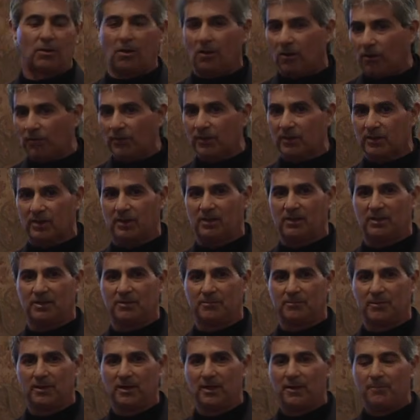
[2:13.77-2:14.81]
all the
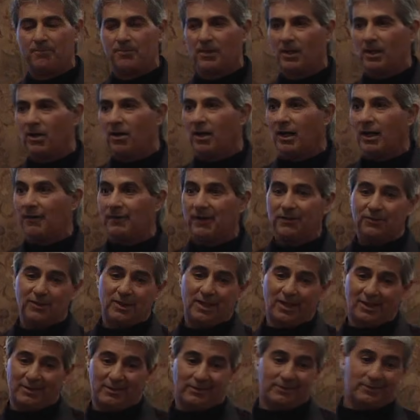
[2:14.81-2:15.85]
time. And then you
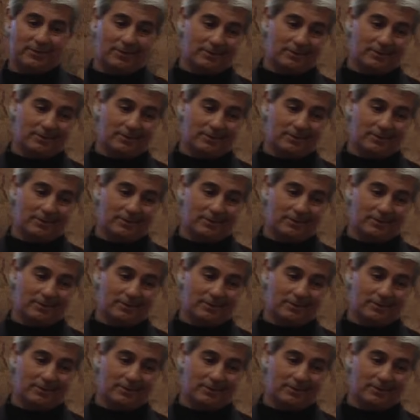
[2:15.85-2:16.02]
got, on the